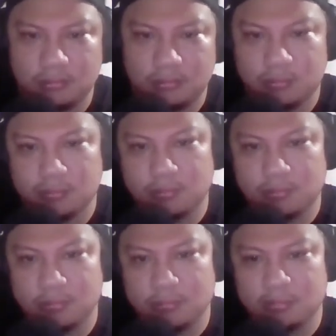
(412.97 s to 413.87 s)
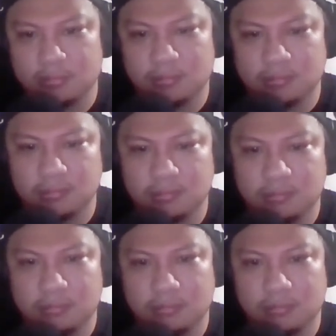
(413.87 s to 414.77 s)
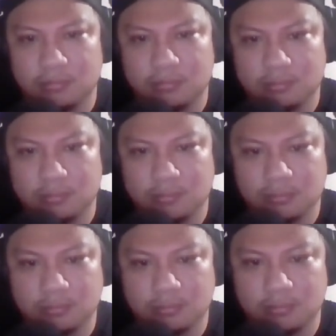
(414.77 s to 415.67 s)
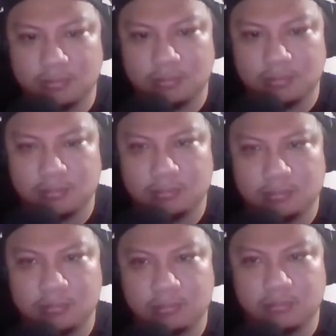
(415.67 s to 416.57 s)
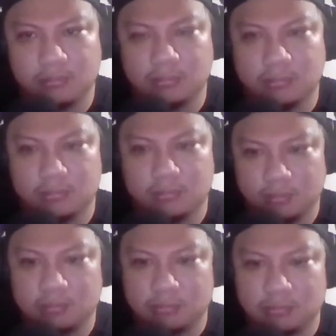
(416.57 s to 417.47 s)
(not speaking)